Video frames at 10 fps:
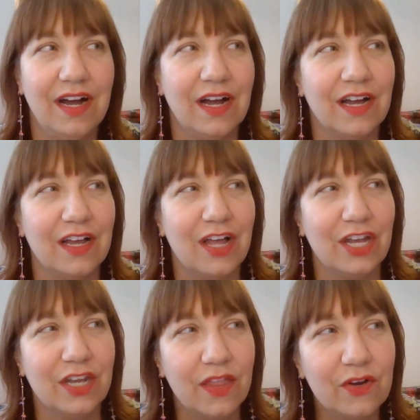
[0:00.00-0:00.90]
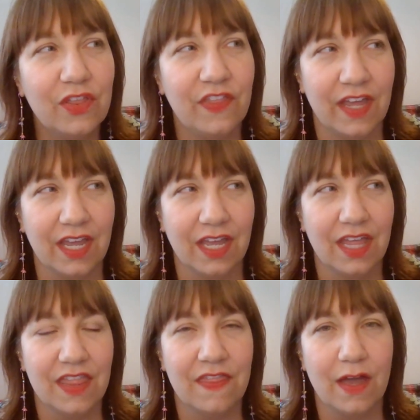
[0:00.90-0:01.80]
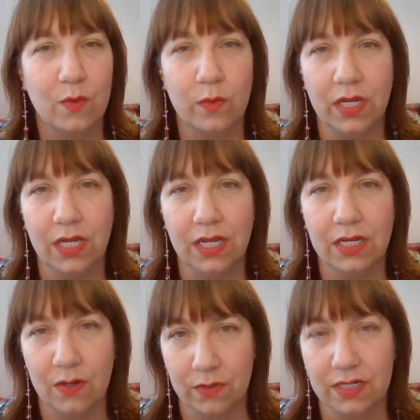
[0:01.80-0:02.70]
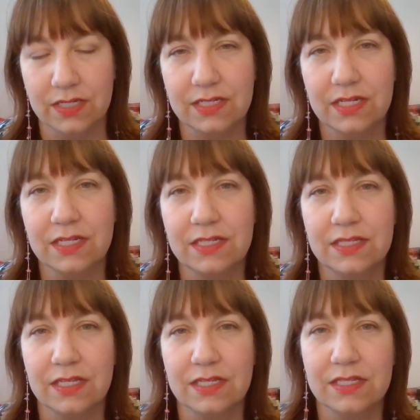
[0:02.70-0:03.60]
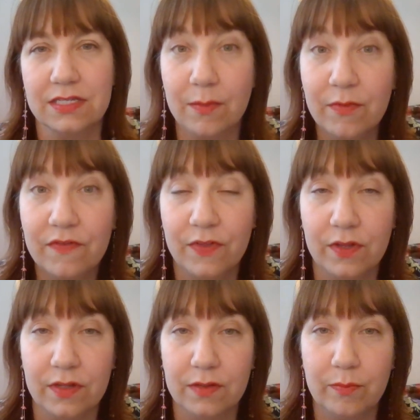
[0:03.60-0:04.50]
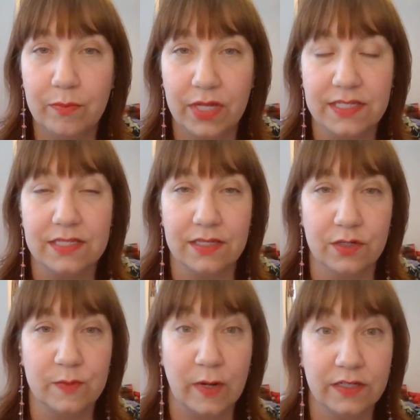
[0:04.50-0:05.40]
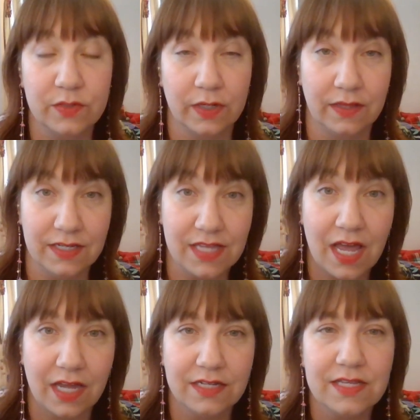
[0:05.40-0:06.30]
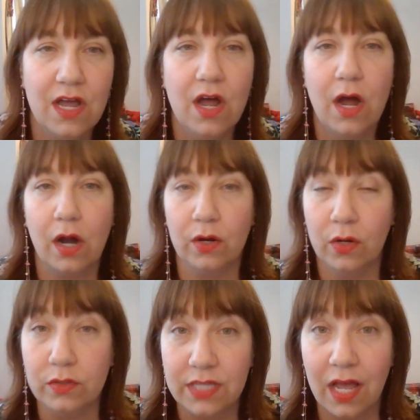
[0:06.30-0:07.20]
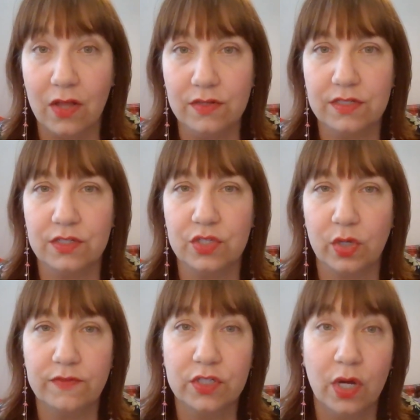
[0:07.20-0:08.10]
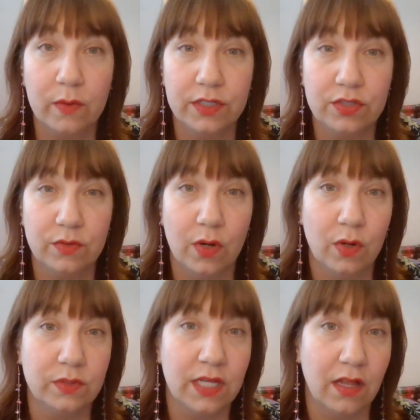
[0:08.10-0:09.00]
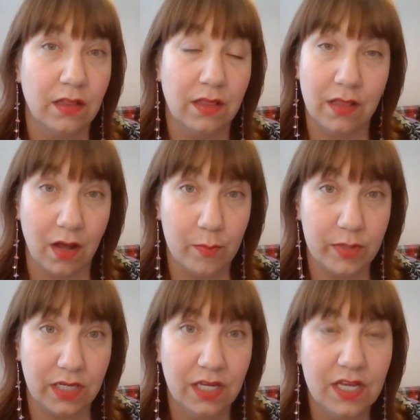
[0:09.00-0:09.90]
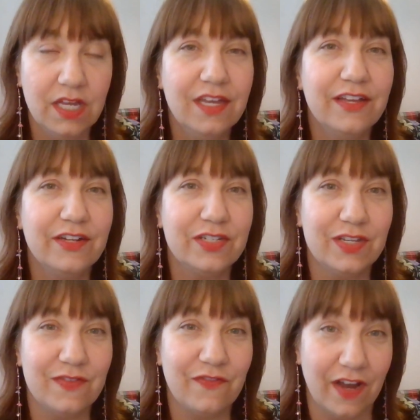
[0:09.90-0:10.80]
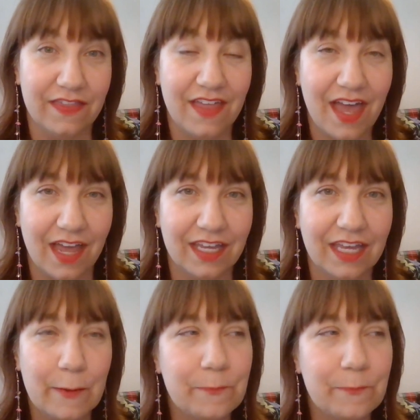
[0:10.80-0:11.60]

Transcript: Another thing that we noticed is that some of the places that are sponsoring these eggs are hotels. And so you have to go into a hotel lobby to find the egg.